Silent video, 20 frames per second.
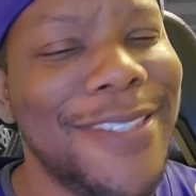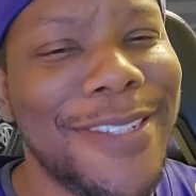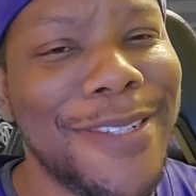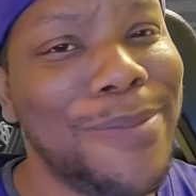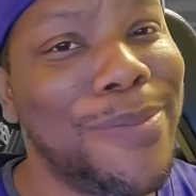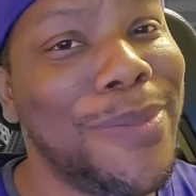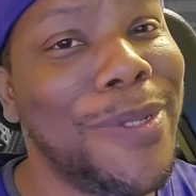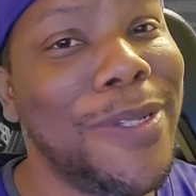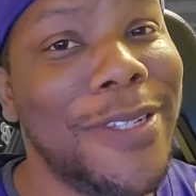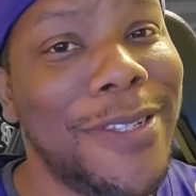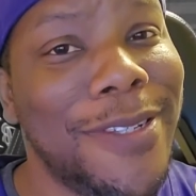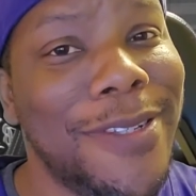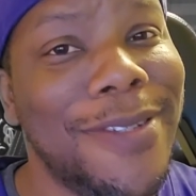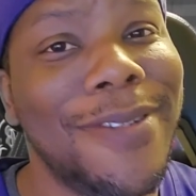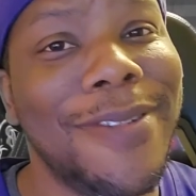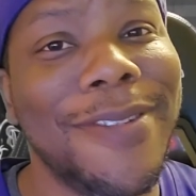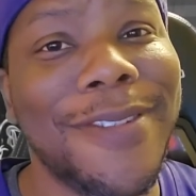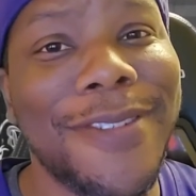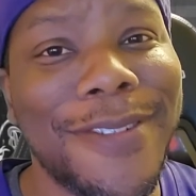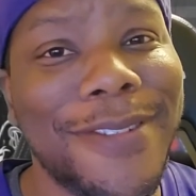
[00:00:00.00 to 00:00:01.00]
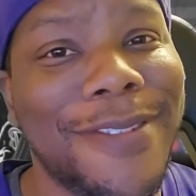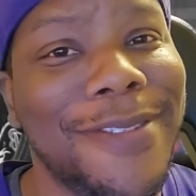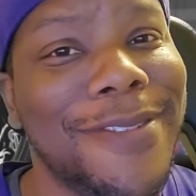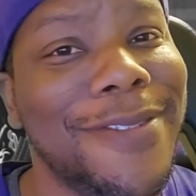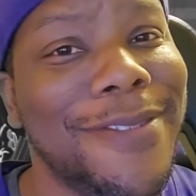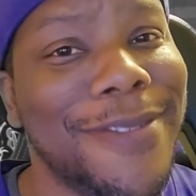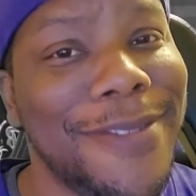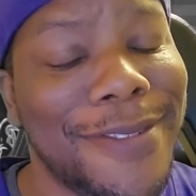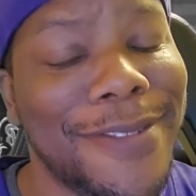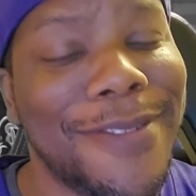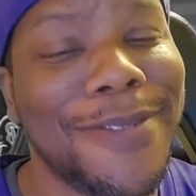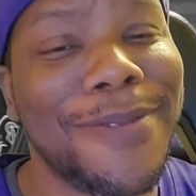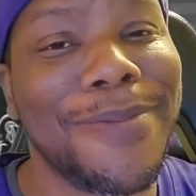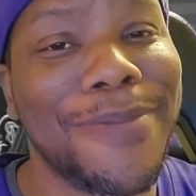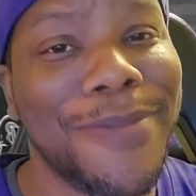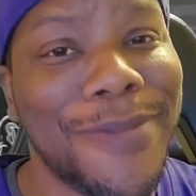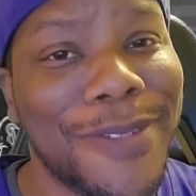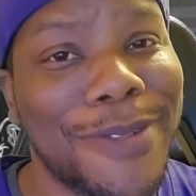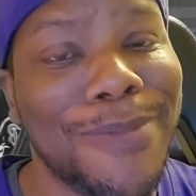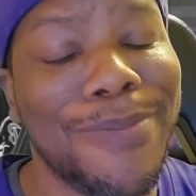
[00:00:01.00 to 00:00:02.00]
be
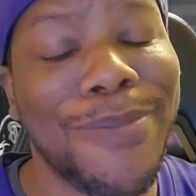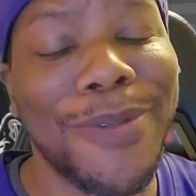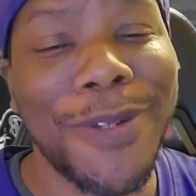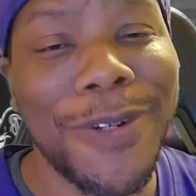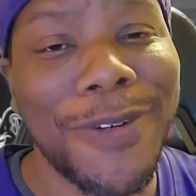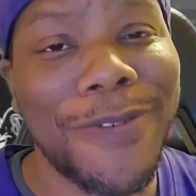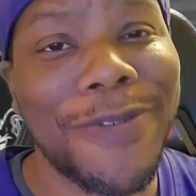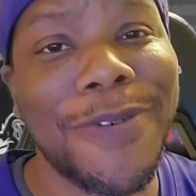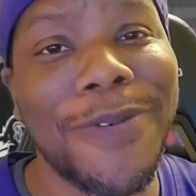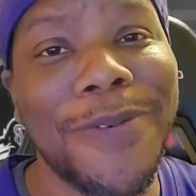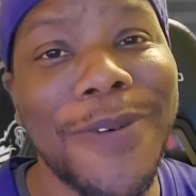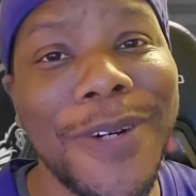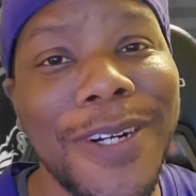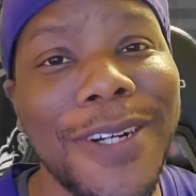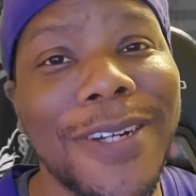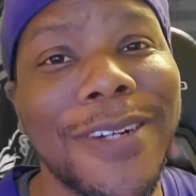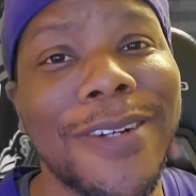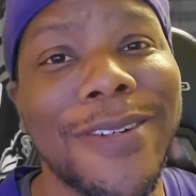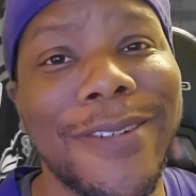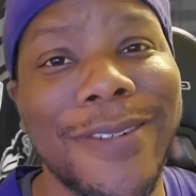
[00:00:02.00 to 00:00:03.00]
some beautiful work.